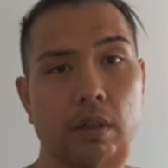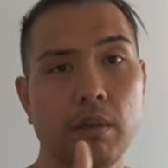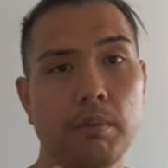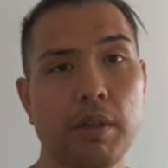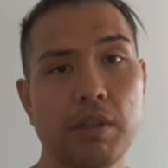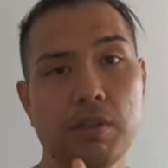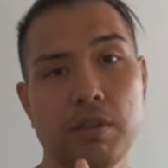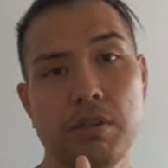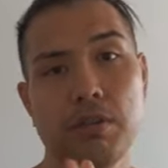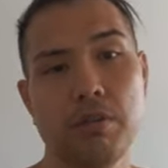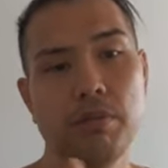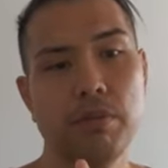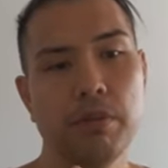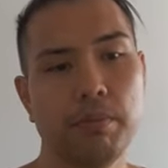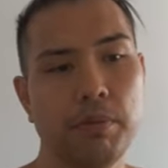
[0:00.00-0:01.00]
basically
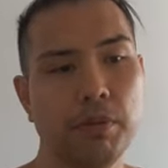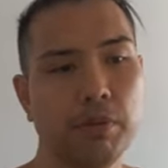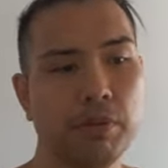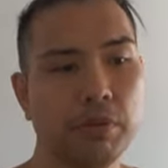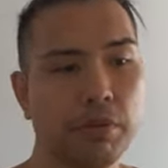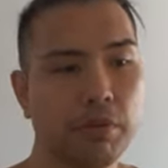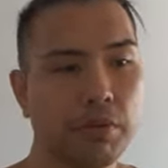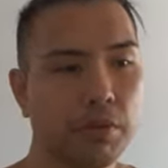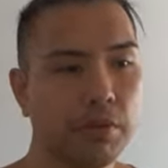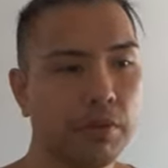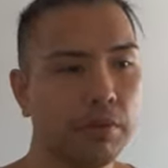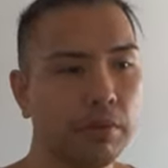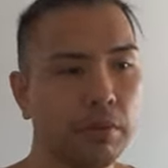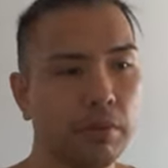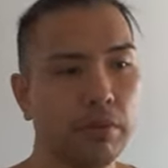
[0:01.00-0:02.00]
two computers
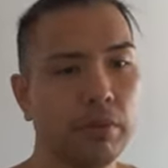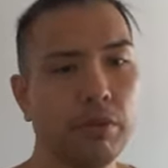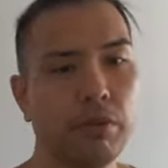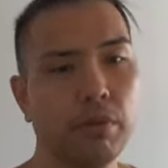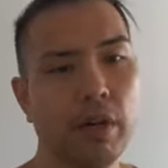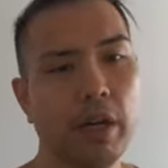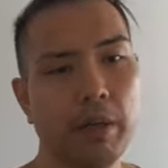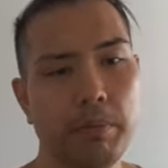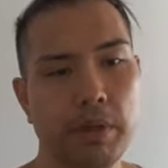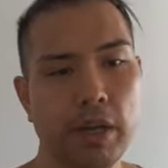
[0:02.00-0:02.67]
or two I P